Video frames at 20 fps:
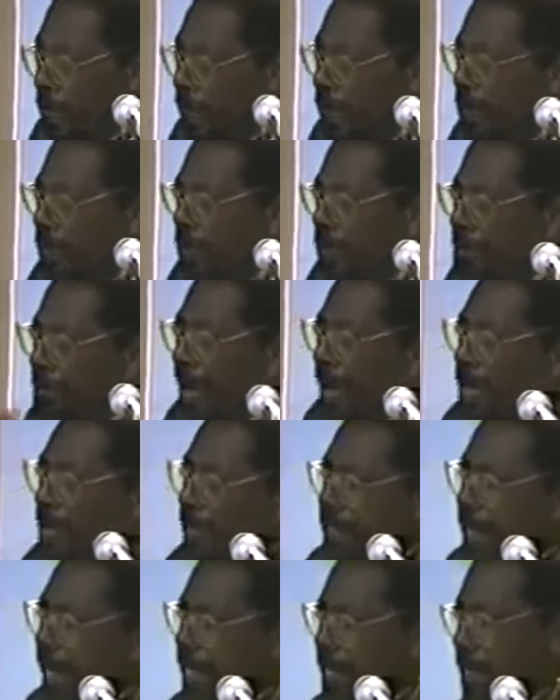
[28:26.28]
When you
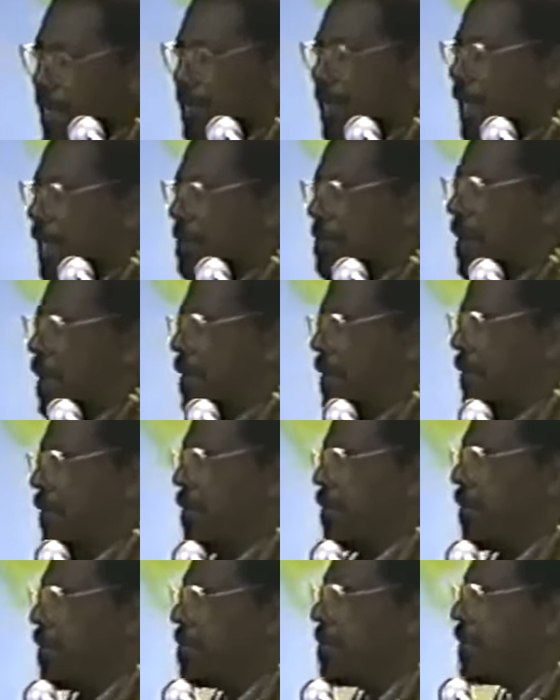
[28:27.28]
meditate on that
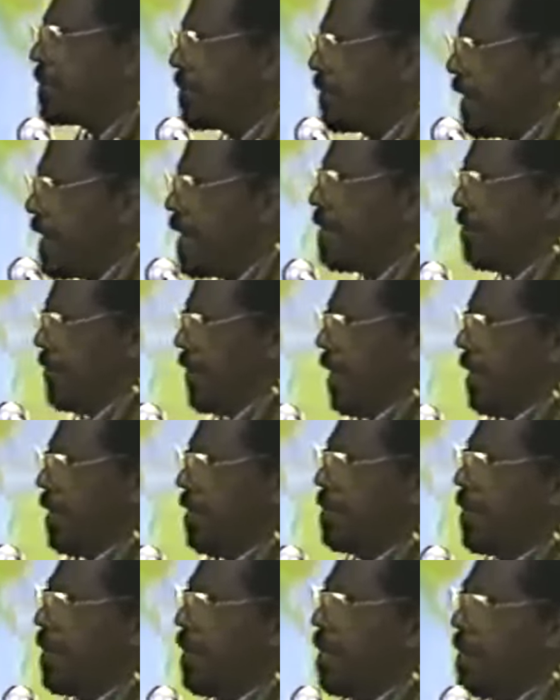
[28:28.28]
question, you will see
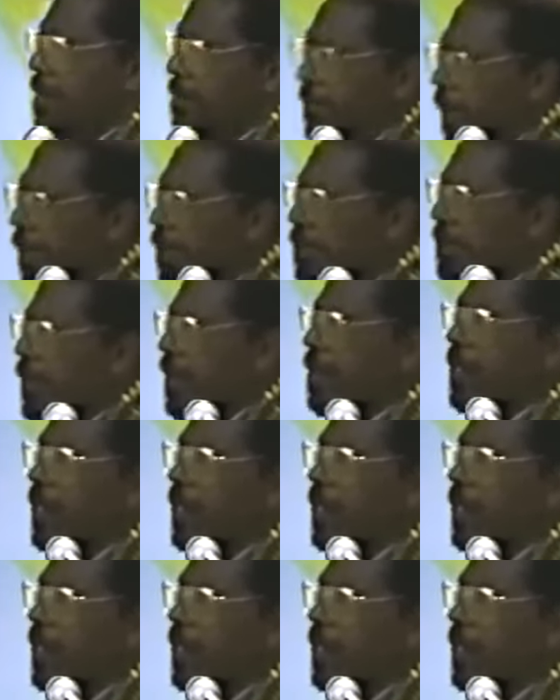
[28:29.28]
then those